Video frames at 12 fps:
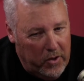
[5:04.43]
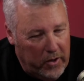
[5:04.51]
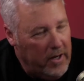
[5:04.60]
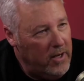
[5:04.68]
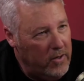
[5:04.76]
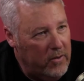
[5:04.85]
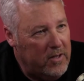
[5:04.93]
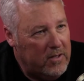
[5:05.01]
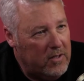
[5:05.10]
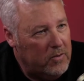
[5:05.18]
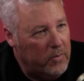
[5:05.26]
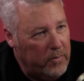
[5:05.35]
going to do this,"
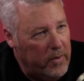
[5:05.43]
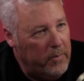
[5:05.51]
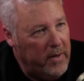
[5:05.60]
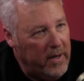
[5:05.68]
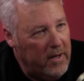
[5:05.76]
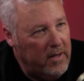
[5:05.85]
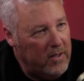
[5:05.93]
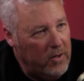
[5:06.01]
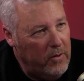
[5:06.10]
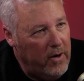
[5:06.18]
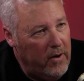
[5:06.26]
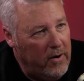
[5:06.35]
because me and
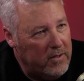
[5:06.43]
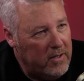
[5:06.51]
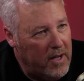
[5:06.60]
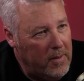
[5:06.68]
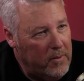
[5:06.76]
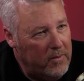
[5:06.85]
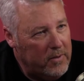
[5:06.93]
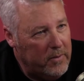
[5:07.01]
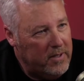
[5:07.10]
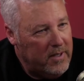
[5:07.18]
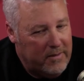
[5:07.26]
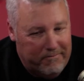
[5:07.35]
you and her as a couple. So
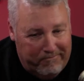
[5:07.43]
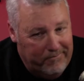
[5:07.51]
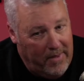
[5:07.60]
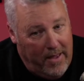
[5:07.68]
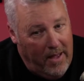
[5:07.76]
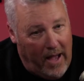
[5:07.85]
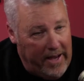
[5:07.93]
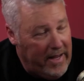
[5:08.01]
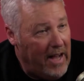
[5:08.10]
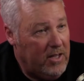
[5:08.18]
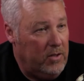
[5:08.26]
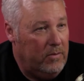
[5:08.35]
we said, "I
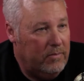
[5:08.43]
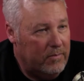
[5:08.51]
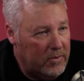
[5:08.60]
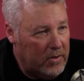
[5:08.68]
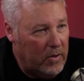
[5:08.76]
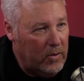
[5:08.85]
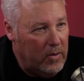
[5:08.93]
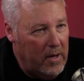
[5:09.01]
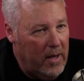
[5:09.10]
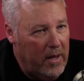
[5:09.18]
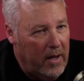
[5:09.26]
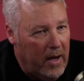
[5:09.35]
got you." So
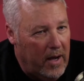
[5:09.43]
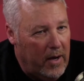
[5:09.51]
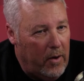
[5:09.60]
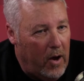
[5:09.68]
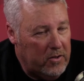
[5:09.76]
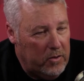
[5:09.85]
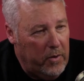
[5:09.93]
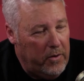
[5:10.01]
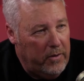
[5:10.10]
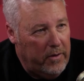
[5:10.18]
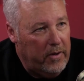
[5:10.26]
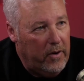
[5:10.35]
also
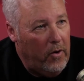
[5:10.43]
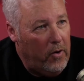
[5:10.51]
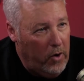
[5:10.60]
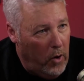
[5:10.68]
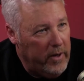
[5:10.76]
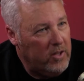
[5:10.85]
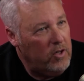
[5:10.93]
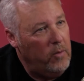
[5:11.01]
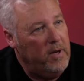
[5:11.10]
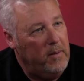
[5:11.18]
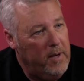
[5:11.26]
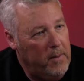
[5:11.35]
with her knowing so
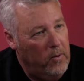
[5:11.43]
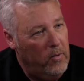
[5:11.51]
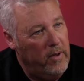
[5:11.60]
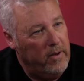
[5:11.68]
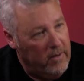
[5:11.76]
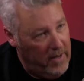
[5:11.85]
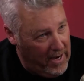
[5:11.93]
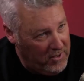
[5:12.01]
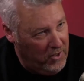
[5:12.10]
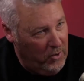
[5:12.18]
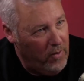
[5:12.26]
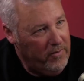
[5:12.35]
many people in
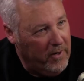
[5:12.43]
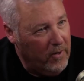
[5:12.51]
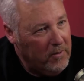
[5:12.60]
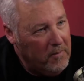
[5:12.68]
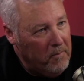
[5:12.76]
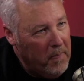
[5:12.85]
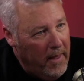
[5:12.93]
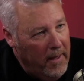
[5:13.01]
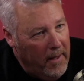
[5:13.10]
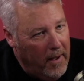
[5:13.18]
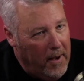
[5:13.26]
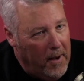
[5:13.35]
actually your field,
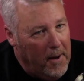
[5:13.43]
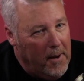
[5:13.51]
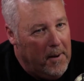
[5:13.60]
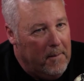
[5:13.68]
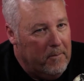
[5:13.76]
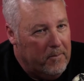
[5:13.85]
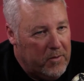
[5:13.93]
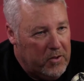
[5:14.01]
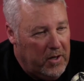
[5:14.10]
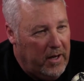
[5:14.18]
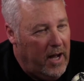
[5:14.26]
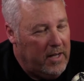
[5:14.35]

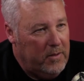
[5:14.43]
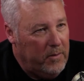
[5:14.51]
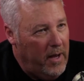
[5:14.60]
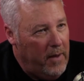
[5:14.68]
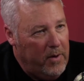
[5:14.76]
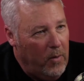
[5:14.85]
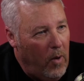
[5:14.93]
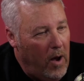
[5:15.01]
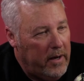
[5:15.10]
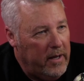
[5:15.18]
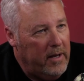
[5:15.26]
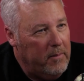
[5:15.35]
she got to have me
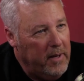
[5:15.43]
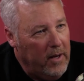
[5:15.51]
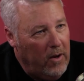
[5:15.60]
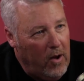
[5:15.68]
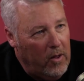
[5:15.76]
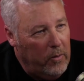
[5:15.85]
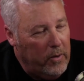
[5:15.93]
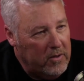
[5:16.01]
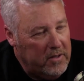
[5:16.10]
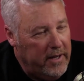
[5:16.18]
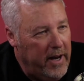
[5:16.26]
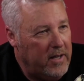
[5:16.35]
walk in and meet all the real
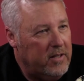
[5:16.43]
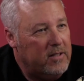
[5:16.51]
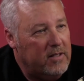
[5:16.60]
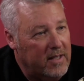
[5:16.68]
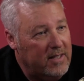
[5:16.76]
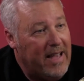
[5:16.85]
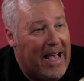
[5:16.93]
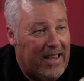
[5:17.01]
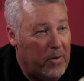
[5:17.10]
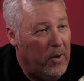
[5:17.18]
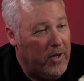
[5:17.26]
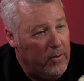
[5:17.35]
estate agents. And exactly
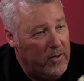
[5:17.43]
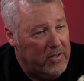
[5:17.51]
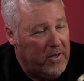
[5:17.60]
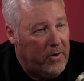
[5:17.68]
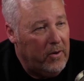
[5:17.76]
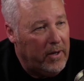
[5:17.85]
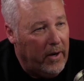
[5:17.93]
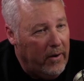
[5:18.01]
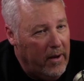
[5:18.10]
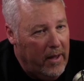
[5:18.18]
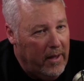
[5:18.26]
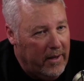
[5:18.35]
what you just said earlier
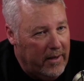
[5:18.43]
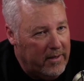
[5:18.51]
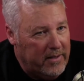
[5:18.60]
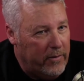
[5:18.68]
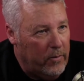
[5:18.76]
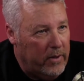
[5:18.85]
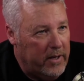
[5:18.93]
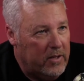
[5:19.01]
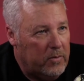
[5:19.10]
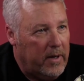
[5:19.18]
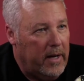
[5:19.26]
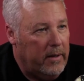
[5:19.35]
is everyone needs
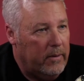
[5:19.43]
what I do.